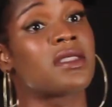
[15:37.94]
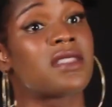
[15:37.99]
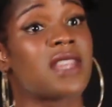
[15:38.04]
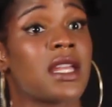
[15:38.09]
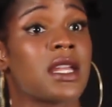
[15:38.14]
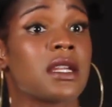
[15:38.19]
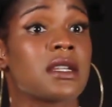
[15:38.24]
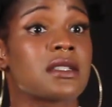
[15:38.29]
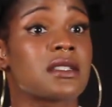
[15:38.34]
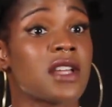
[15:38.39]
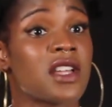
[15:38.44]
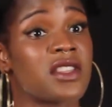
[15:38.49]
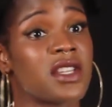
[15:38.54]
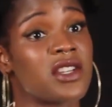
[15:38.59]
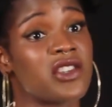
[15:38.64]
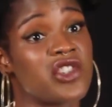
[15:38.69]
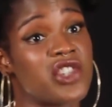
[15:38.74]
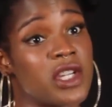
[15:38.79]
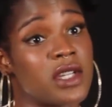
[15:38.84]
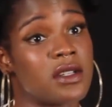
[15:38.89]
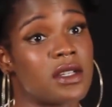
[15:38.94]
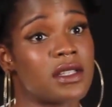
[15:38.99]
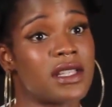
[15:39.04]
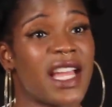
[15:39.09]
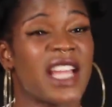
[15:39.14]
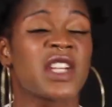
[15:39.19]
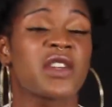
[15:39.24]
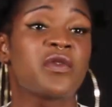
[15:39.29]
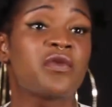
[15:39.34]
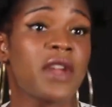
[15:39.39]
things on the agenda,
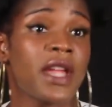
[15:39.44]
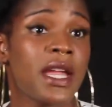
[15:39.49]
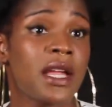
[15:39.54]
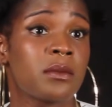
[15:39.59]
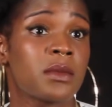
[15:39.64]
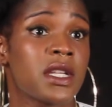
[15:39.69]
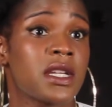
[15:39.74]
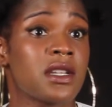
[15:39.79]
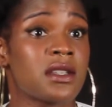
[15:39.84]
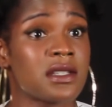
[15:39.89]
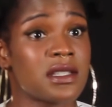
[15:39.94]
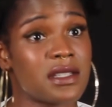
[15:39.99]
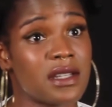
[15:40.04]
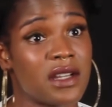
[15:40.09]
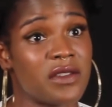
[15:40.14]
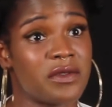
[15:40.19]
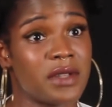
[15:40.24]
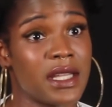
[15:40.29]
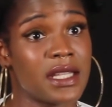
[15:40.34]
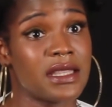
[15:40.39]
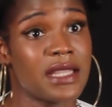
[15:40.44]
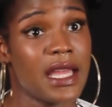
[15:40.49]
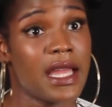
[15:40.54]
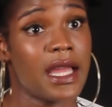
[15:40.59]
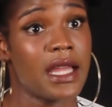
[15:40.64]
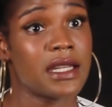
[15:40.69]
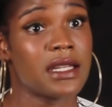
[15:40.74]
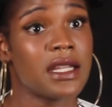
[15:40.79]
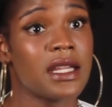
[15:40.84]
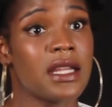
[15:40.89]
like family and stuff like
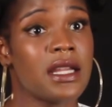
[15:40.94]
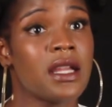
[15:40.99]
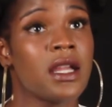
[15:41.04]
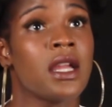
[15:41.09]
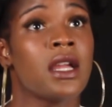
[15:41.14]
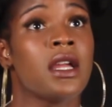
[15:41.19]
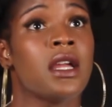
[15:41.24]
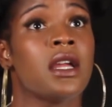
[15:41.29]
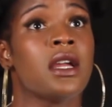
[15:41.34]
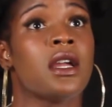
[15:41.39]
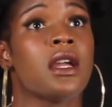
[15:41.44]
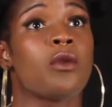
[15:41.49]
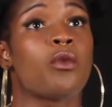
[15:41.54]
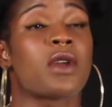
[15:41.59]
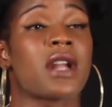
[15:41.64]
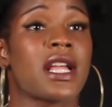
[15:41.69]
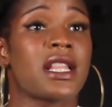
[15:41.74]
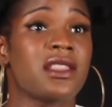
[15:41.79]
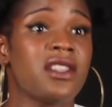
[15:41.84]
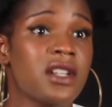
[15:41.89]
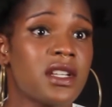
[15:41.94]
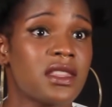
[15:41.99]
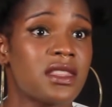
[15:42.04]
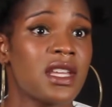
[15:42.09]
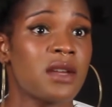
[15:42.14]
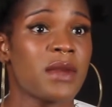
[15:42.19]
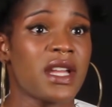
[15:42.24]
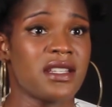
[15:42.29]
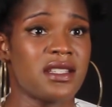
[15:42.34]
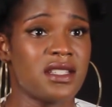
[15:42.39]
that. When I look at
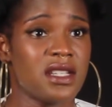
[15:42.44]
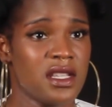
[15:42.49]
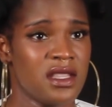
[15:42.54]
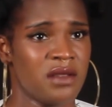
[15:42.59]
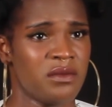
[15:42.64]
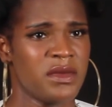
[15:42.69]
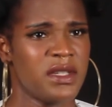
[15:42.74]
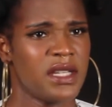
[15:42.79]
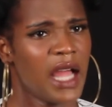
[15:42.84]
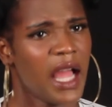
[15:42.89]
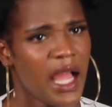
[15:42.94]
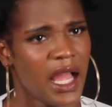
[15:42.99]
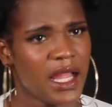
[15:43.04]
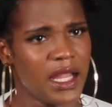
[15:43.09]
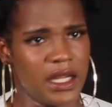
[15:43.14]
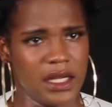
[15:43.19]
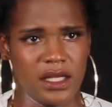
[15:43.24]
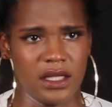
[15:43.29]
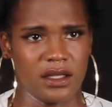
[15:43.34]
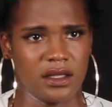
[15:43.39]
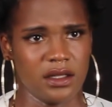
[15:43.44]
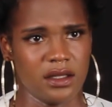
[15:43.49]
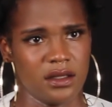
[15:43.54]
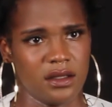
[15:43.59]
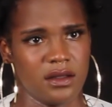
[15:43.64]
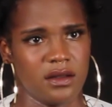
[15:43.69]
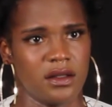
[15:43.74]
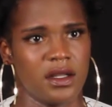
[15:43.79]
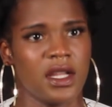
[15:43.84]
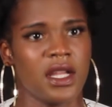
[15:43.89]
them, I see them dying.
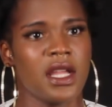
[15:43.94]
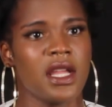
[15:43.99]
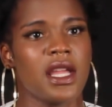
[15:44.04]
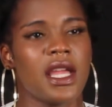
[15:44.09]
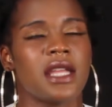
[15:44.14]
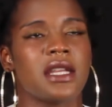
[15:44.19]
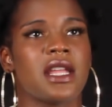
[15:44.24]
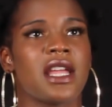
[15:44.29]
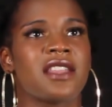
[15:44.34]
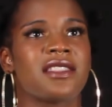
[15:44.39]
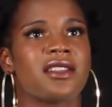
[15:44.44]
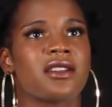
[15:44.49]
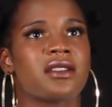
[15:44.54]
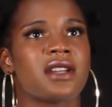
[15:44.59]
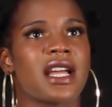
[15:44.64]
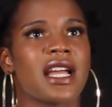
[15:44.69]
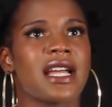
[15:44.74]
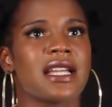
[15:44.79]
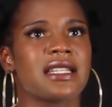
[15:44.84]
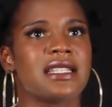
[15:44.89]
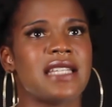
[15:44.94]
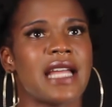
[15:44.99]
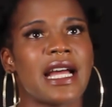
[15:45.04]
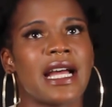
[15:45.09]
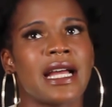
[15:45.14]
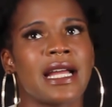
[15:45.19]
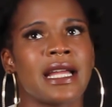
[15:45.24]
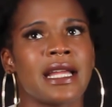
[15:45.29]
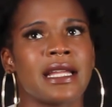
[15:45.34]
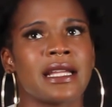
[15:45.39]
And they're not
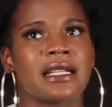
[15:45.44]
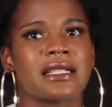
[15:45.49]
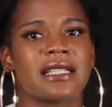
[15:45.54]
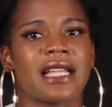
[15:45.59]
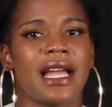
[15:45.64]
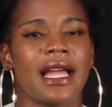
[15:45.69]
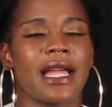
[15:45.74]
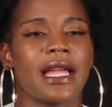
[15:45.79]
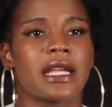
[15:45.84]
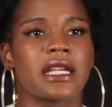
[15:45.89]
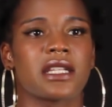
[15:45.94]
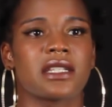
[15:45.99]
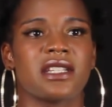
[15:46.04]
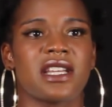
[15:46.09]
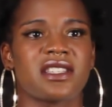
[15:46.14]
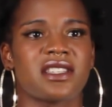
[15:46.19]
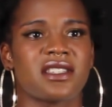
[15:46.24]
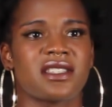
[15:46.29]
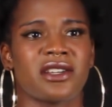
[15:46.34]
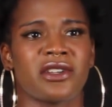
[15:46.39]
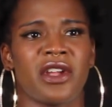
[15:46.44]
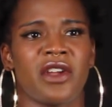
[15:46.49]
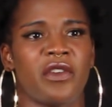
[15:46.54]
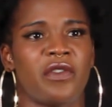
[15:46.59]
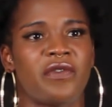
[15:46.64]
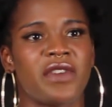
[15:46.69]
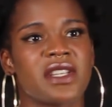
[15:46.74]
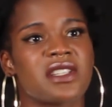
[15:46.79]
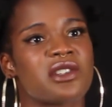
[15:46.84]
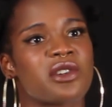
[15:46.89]
dying like necessarily a
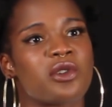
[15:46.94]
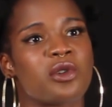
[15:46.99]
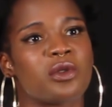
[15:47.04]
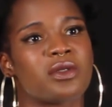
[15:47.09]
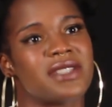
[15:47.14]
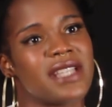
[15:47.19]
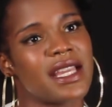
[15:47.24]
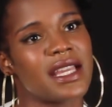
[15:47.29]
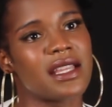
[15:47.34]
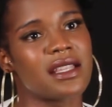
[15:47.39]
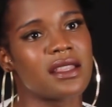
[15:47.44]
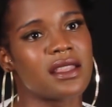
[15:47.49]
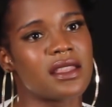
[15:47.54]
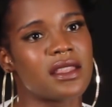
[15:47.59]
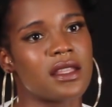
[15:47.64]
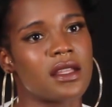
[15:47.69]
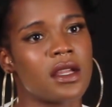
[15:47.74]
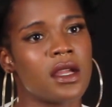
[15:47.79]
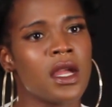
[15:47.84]
physical death,